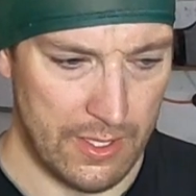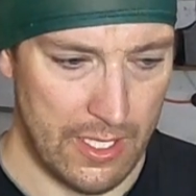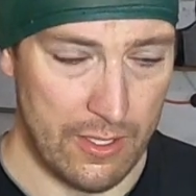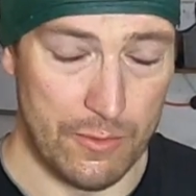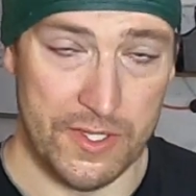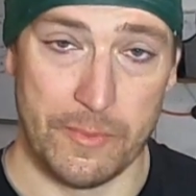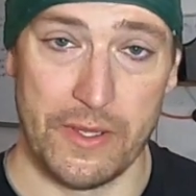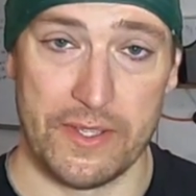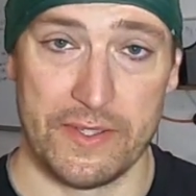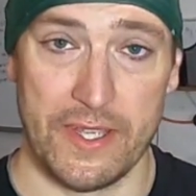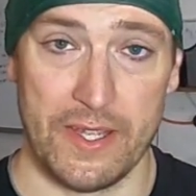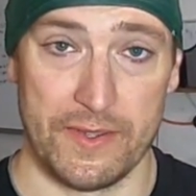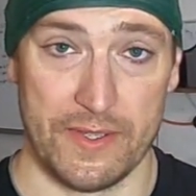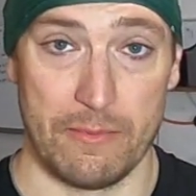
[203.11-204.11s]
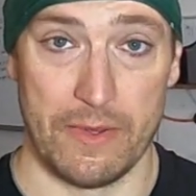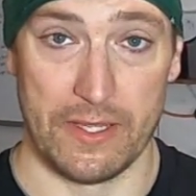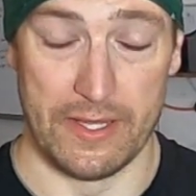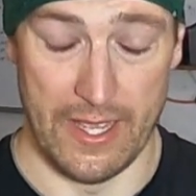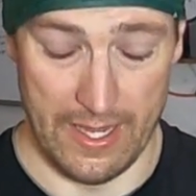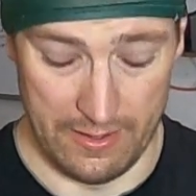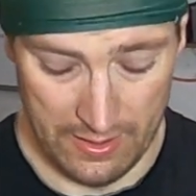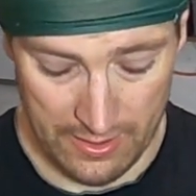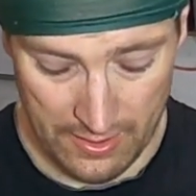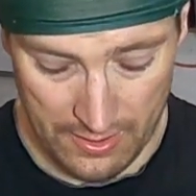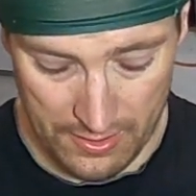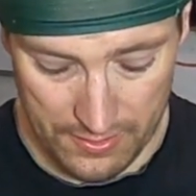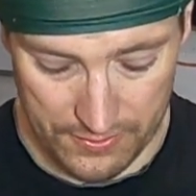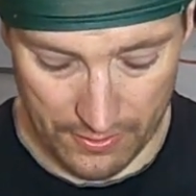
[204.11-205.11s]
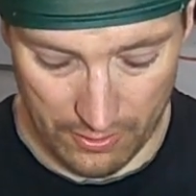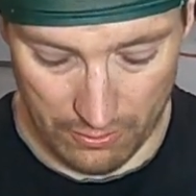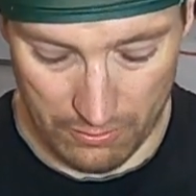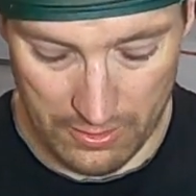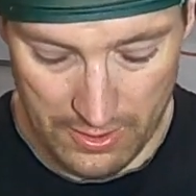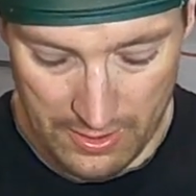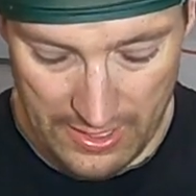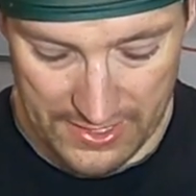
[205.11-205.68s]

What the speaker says: Get into a split stance, something like that. So